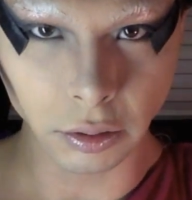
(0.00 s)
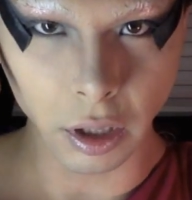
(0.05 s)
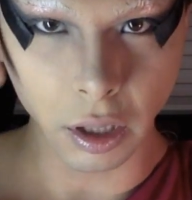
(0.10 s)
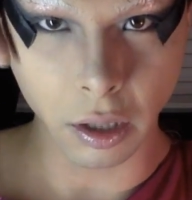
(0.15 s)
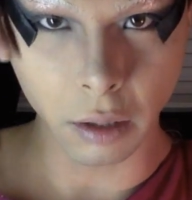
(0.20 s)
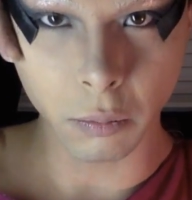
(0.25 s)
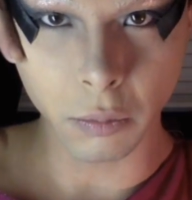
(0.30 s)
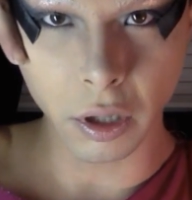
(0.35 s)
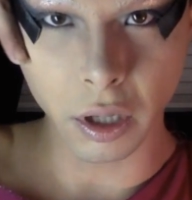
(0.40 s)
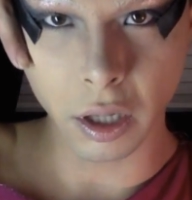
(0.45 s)

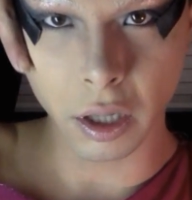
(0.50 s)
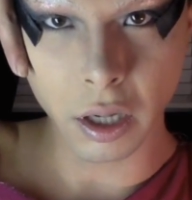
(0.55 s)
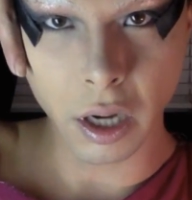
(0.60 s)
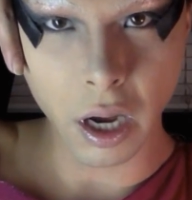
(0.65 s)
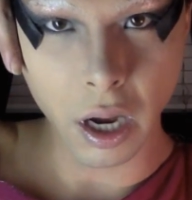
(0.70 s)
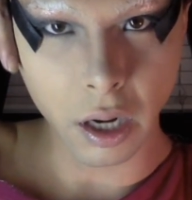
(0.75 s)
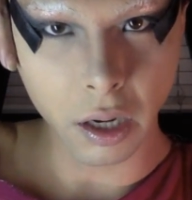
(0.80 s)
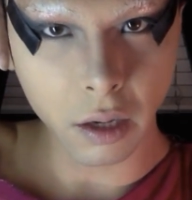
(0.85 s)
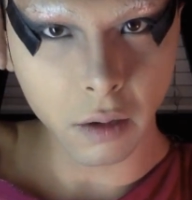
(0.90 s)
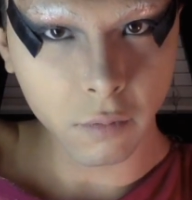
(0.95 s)
and I'm going to
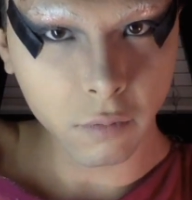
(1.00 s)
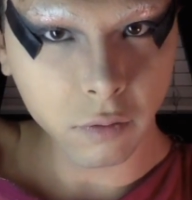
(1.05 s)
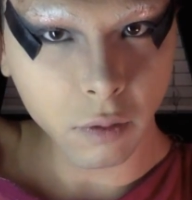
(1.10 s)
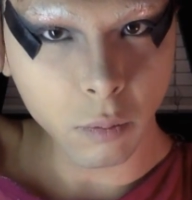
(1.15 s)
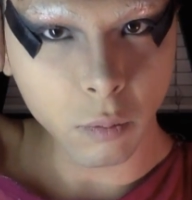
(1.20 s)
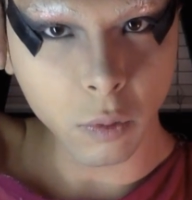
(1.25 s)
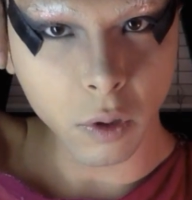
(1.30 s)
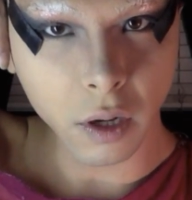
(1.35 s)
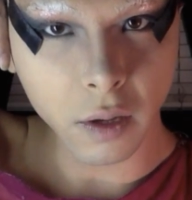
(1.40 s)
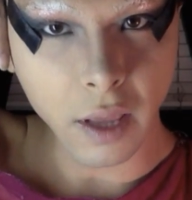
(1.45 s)
cut it from
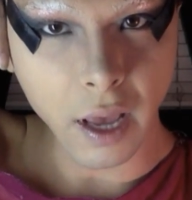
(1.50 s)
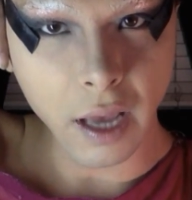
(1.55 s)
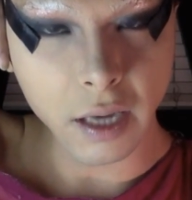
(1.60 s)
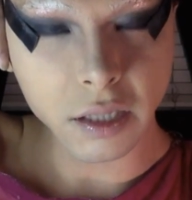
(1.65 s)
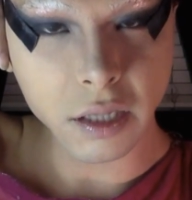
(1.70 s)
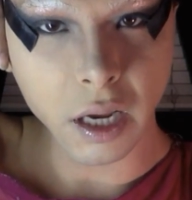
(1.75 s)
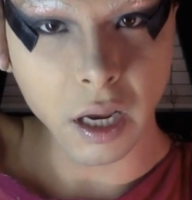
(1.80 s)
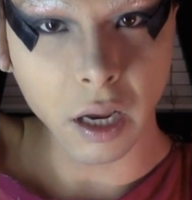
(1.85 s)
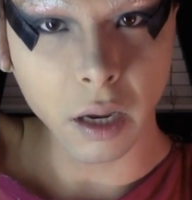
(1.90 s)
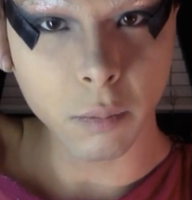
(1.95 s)
where that
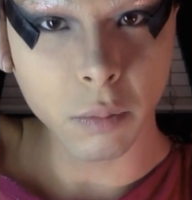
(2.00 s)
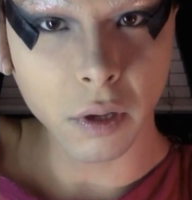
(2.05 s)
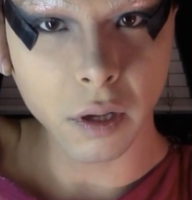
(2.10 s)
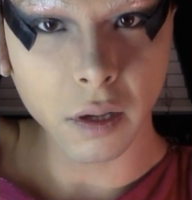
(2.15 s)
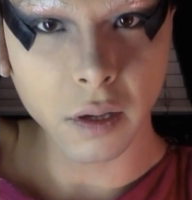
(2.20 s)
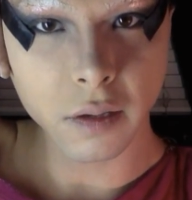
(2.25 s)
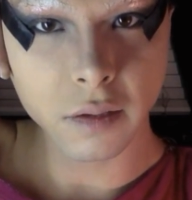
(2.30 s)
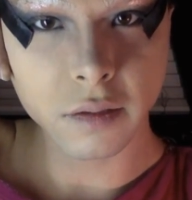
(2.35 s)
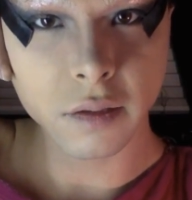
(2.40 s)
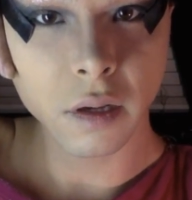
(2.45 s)
tape
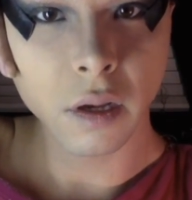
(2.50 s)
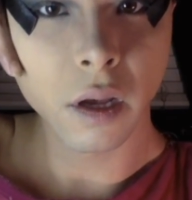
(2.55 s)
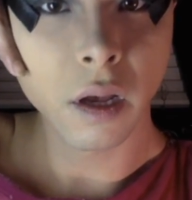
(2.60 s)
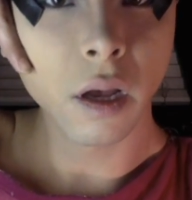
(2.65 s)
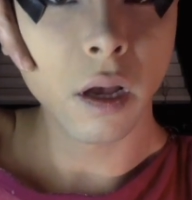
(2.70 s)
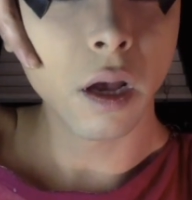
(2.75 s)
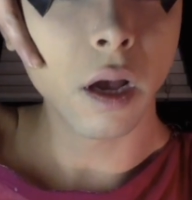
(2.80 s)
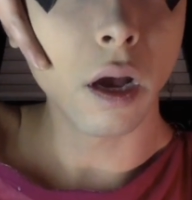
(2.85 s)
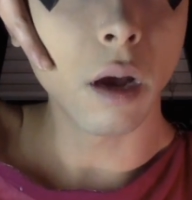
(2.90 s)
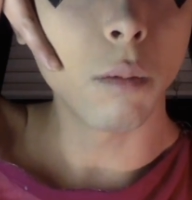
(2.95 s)
is.
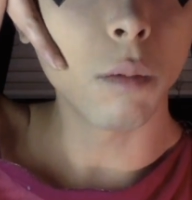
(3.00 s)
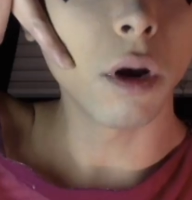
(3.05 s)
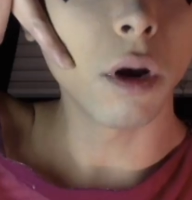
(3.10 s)
I'm